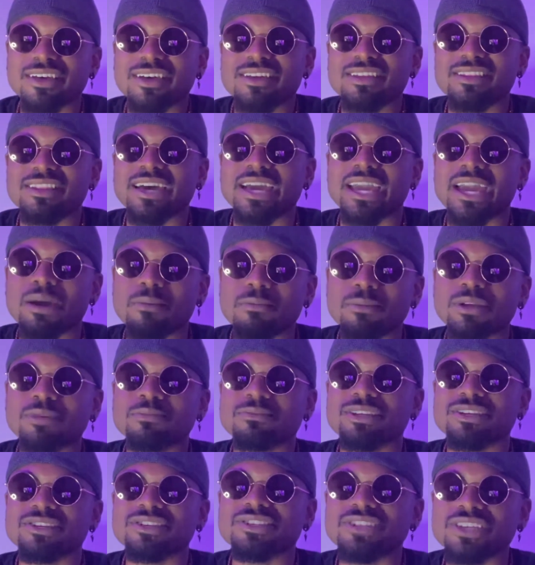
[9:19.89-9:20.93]
the emblem,
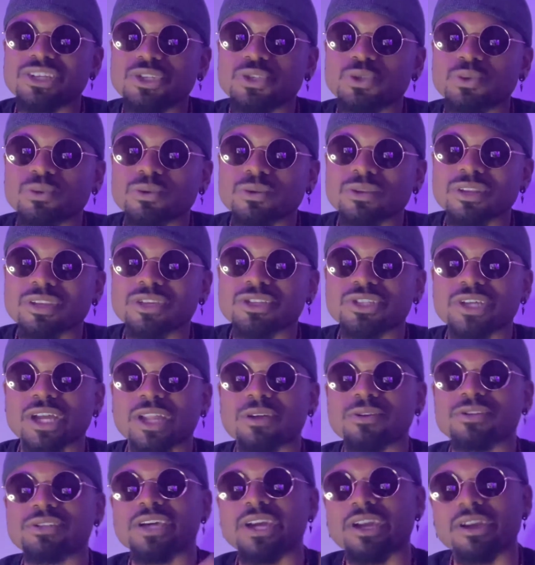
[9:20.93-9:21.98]
the sigil. Shout
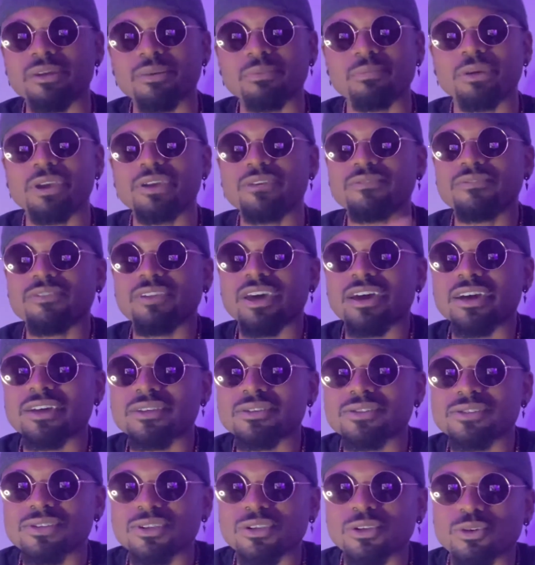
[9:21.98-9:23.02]
out to Eric B for that.
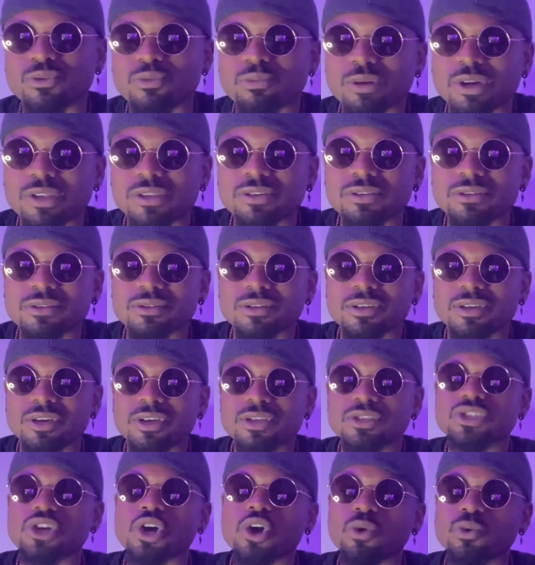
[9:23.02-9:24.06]
Salute, brother.
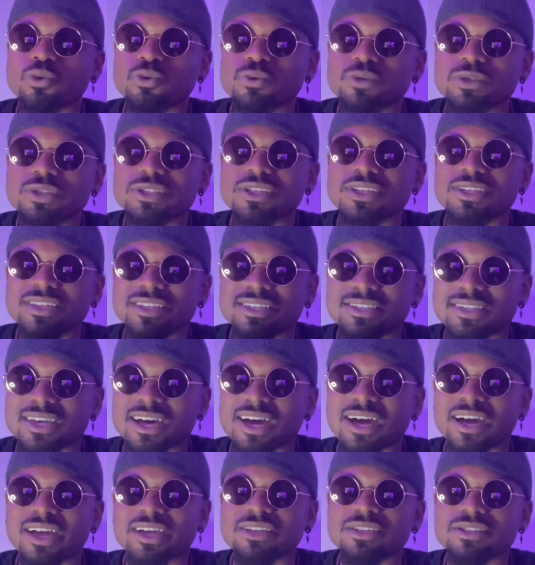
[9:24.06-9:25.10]
Tones
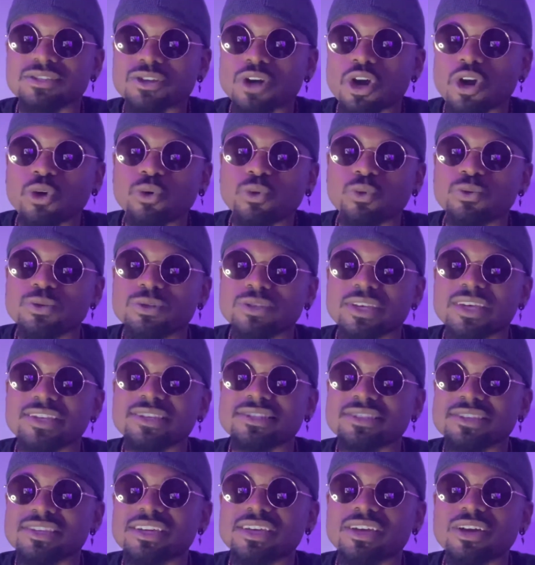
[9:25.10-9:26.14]
Design, Tones as
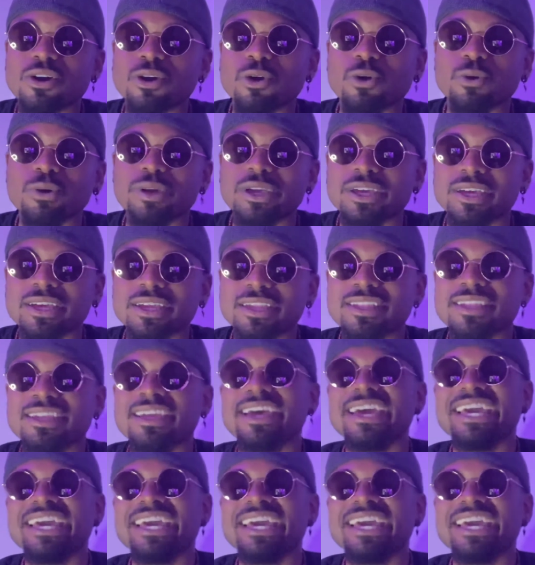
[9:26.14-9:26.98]
T-O-N-E-S